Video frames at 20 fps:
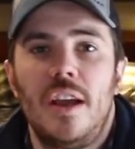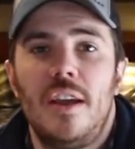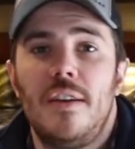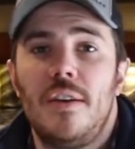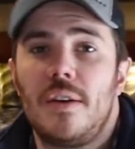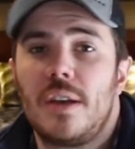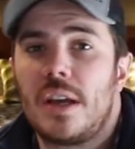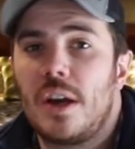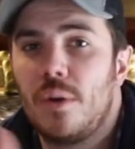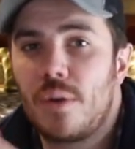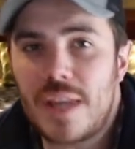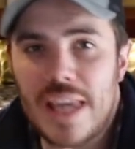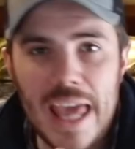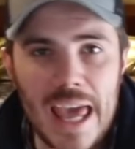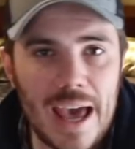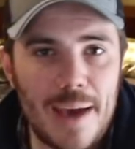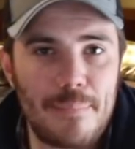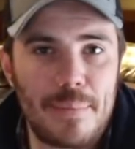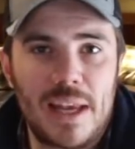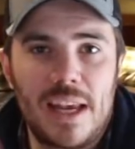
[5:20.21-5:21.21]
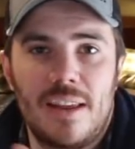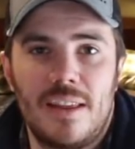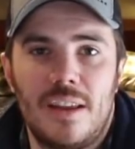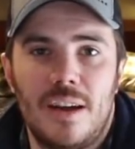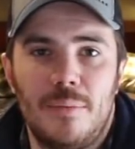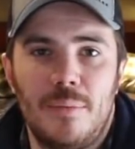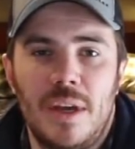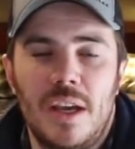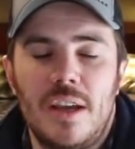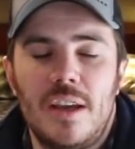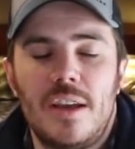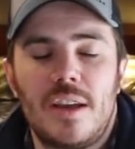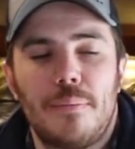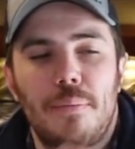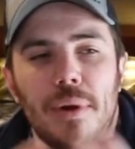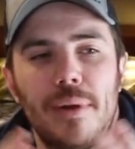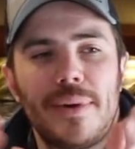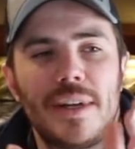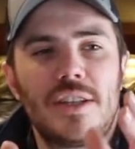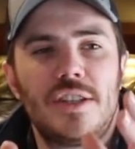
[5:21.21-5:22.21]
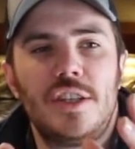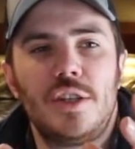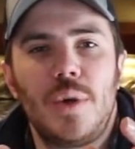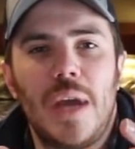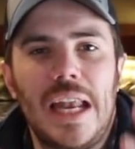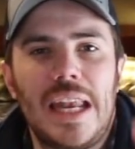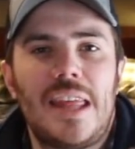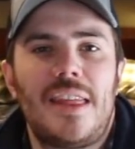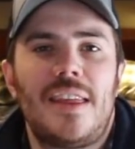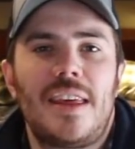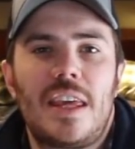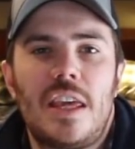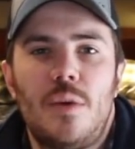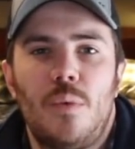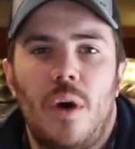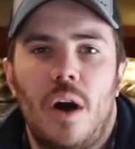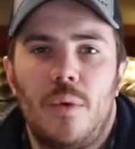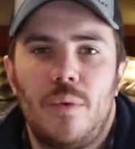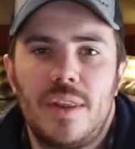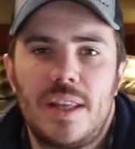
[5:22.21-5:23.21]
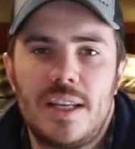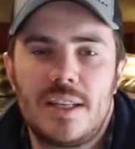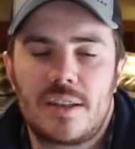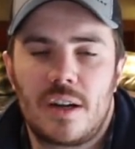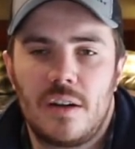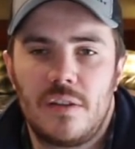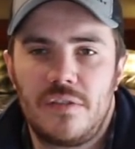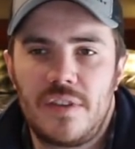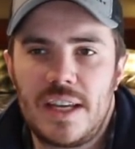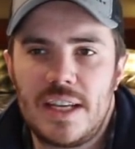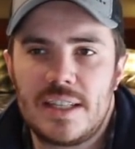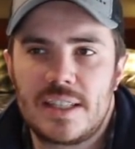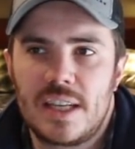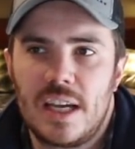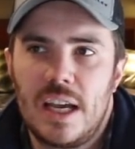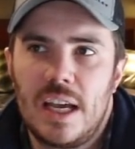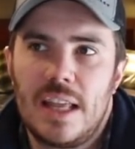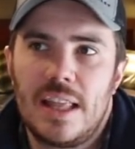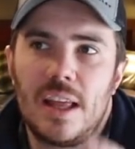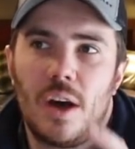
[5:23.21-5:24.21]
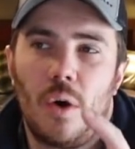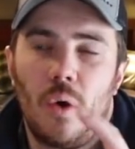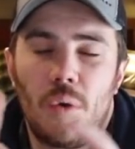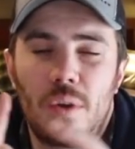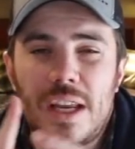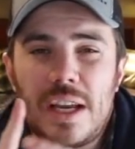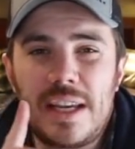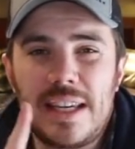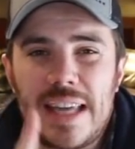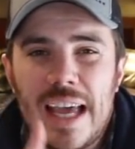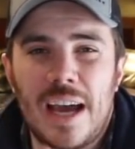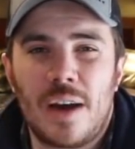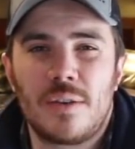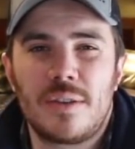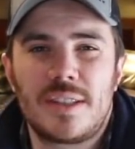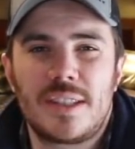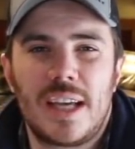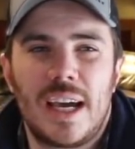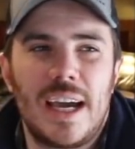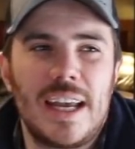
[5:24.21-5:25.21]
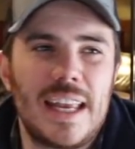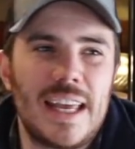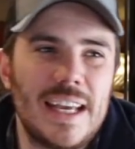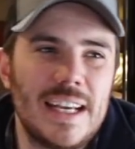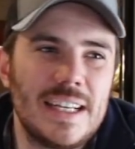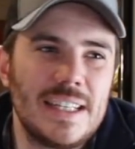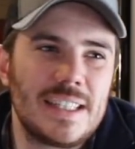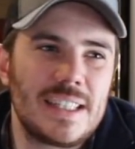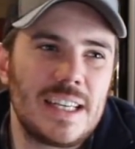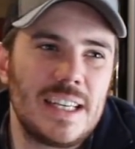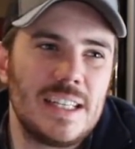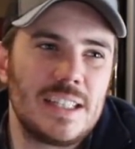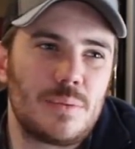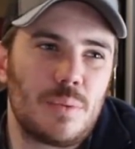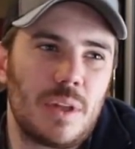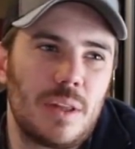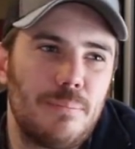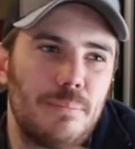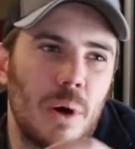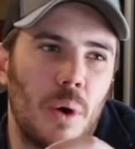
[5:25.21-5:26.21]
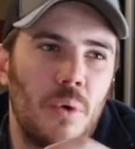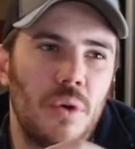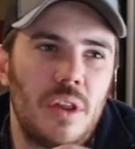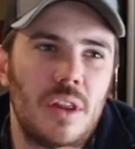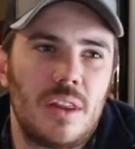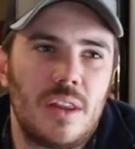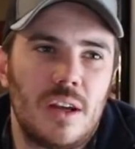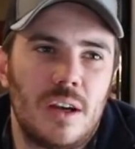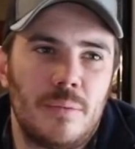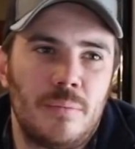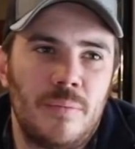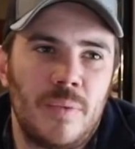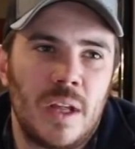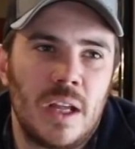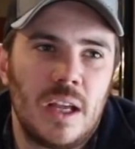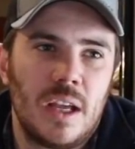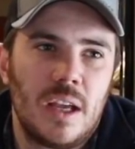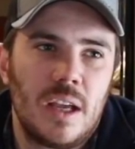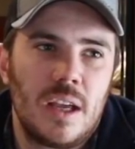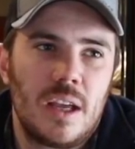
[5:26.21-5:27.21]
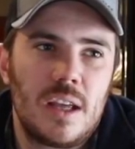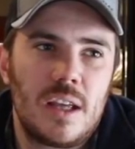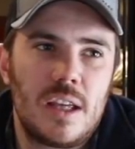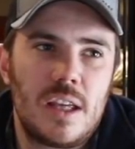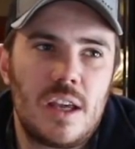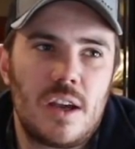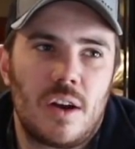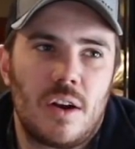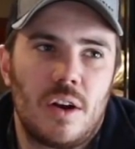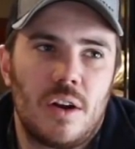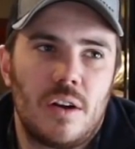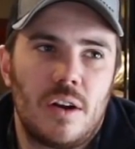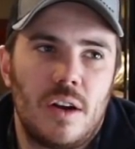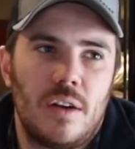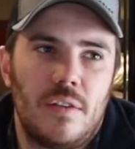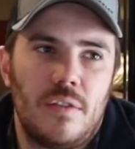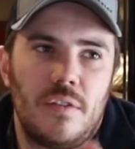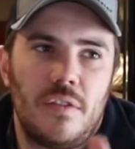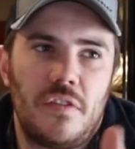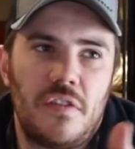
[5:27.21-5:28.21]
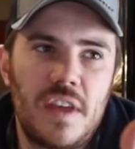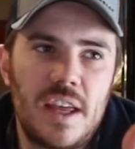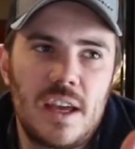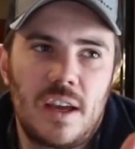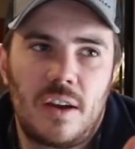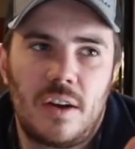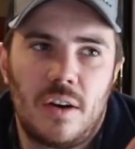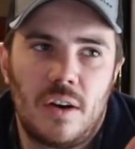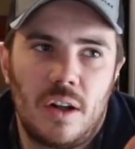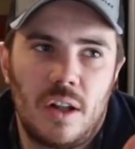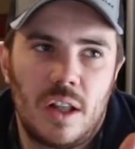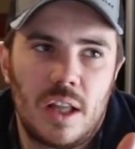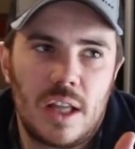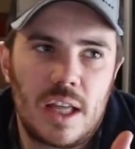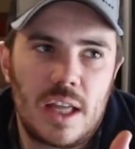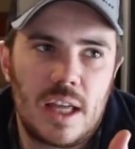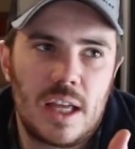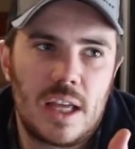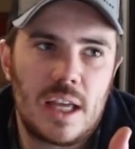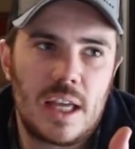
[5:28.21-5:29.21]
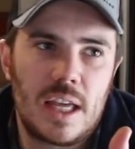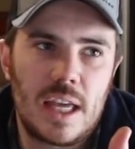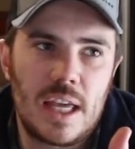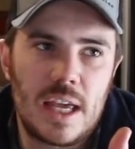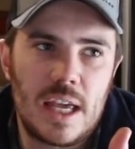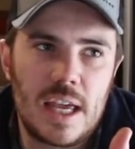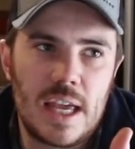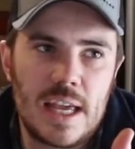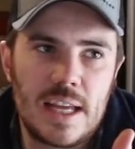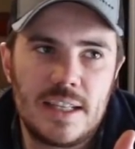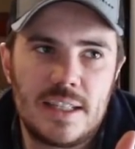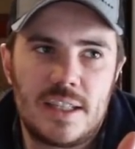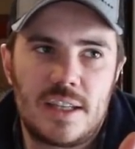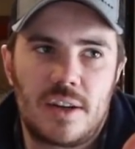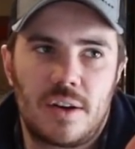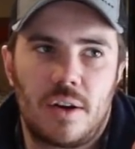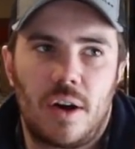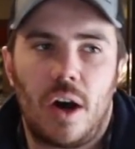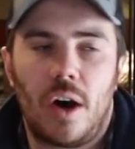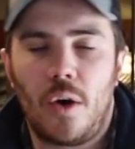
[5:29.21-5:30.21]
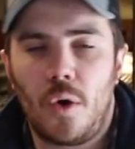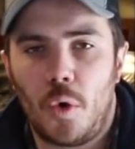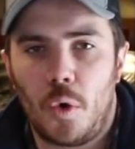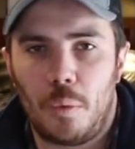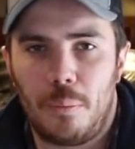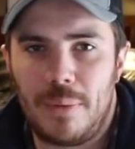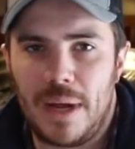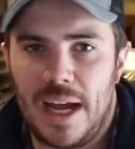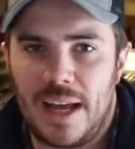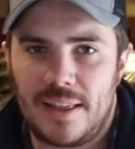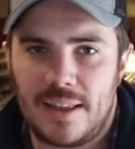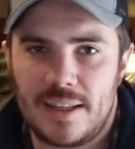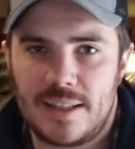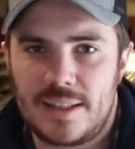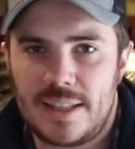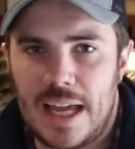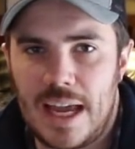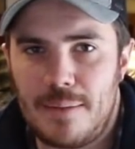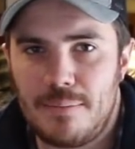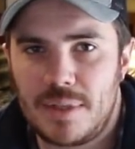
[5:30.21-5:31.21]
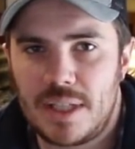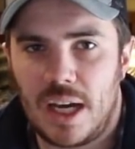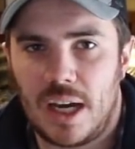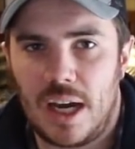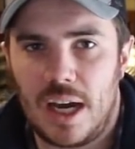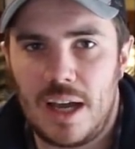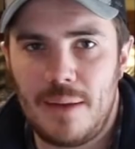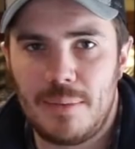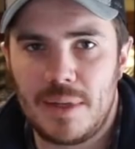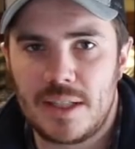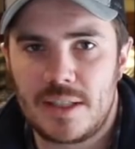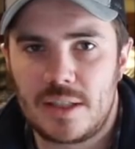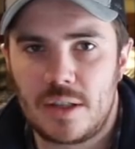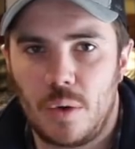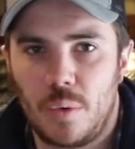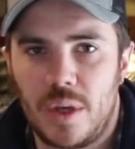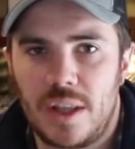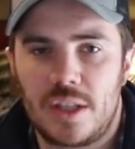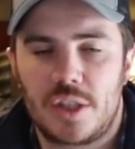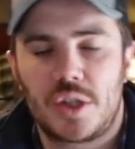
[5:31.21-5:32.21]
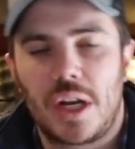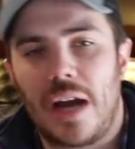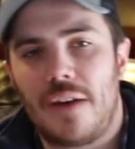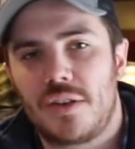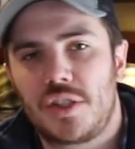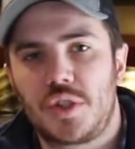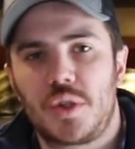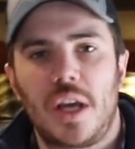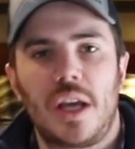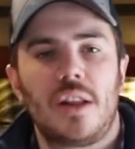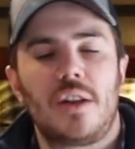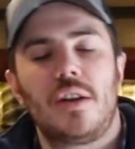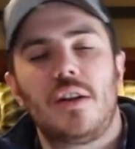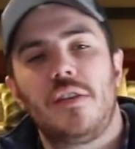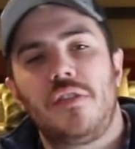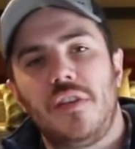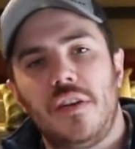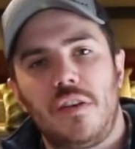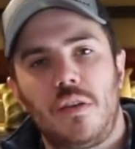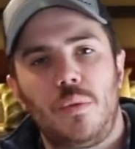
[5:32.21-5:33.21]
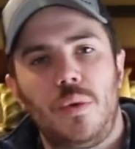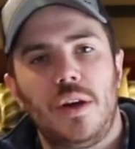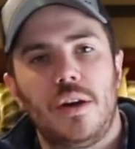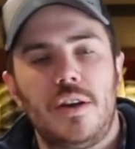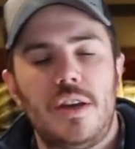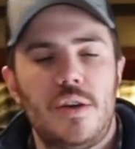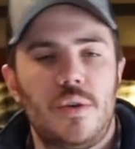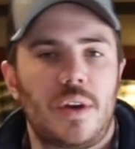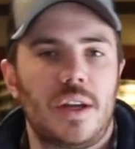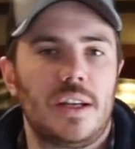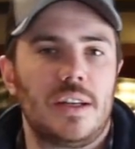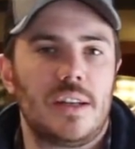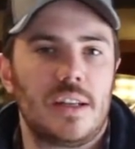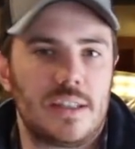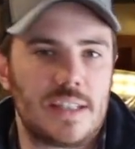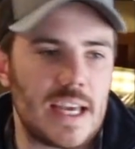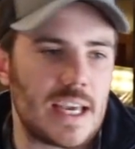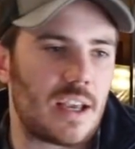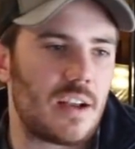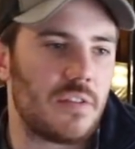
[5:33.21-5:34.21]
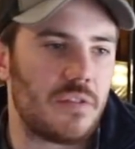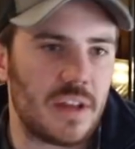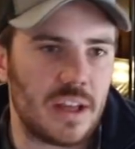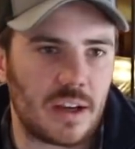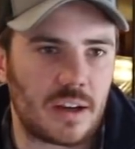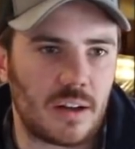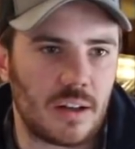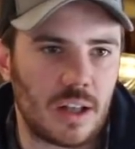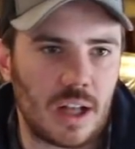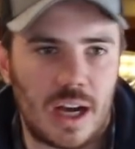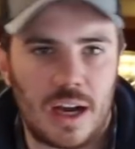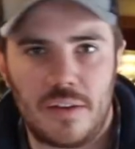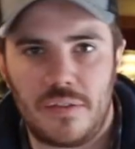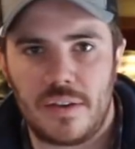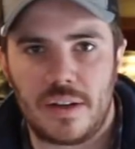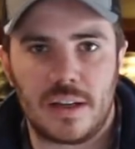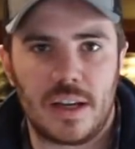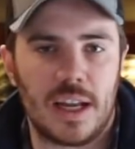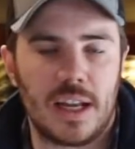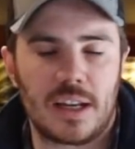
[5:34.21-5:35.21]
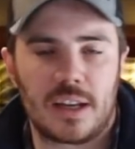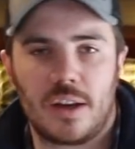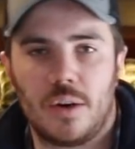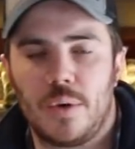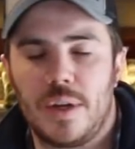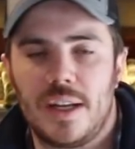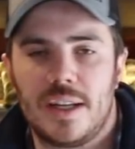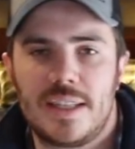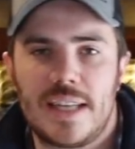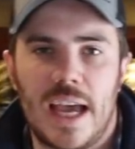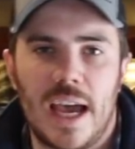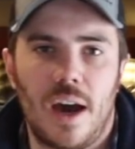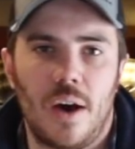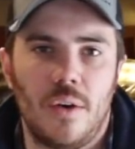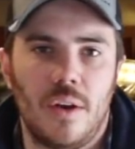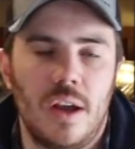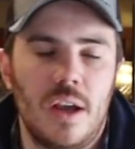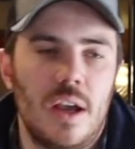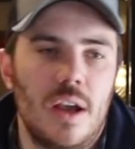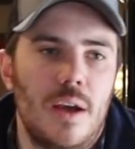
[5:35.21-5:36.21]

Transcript: You can go camping in them. You can pretty much do anything you want with these RVs. The only downside is with both of them, your vehicle is your home at the same time. And so with a travel trailer, a fifth wheel, you can take your vehicle off and go into town.